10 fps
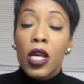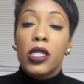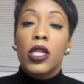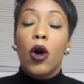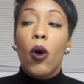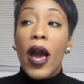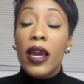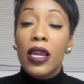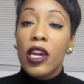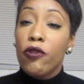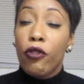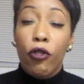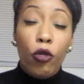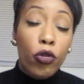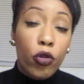So I can eat
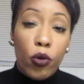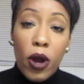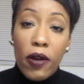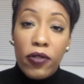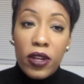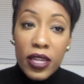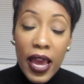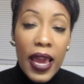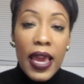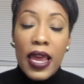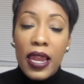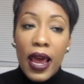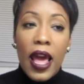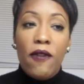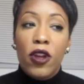fruit throughout the day and
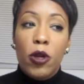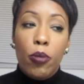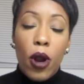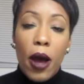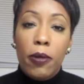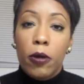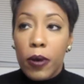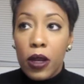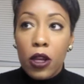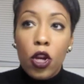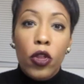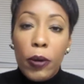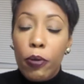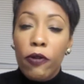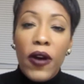not have any problem. And you know,
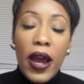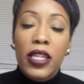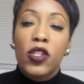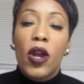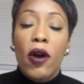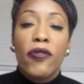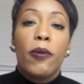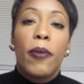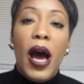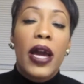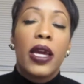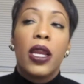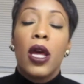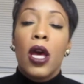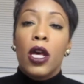they provide it so I don't have to buy
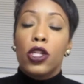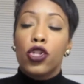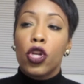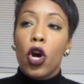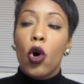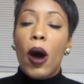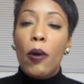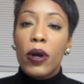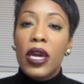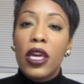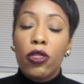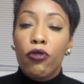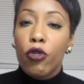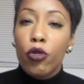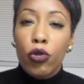it. So I would eat
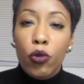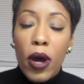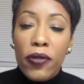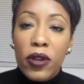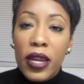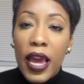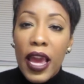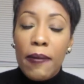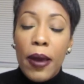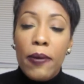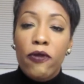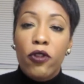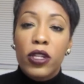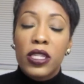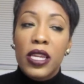fruit throughout the day, maybe
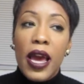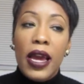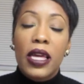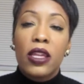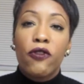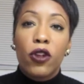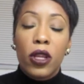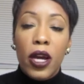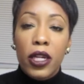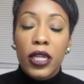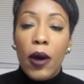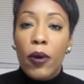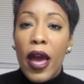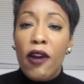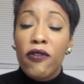for a snack. And then for lunch, I
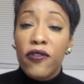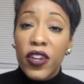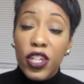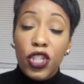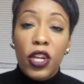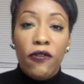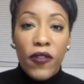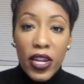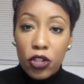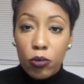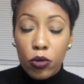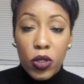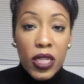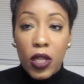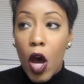would have fish and vegetables.
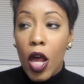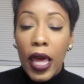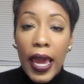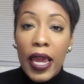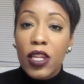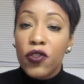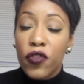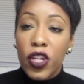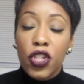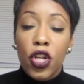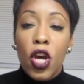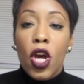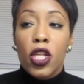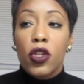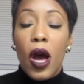That's all I ate is fish.
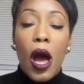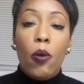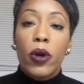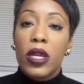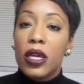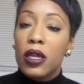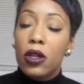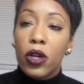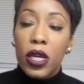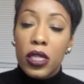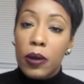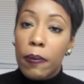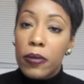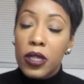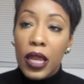So I would either eat
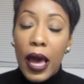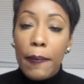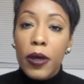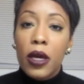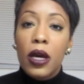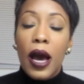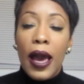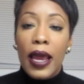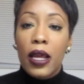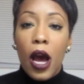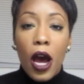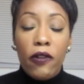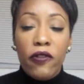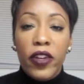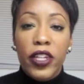tilapia, I had
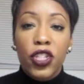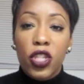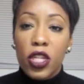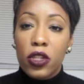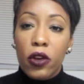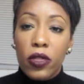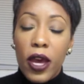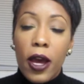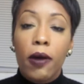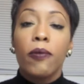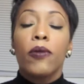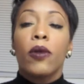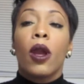codfish, things like that.